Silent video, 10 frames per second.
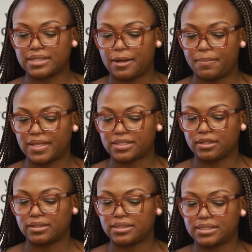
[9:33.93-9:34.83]
that's
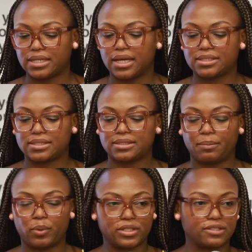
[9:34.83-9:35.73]
going to discuss the
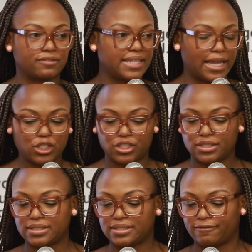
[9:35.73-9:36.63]
importance of
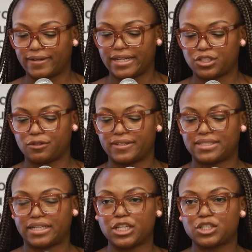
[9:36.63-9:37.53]
sanctions and financial
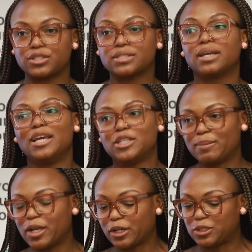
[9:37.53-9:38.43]
investigations, so
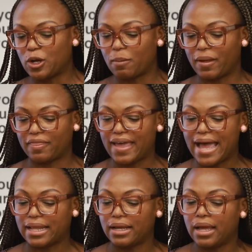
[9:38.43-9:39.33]
I'm not going to talk about
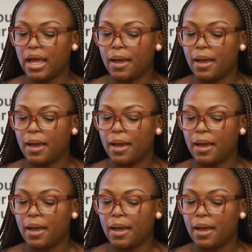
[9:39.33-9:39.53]
that.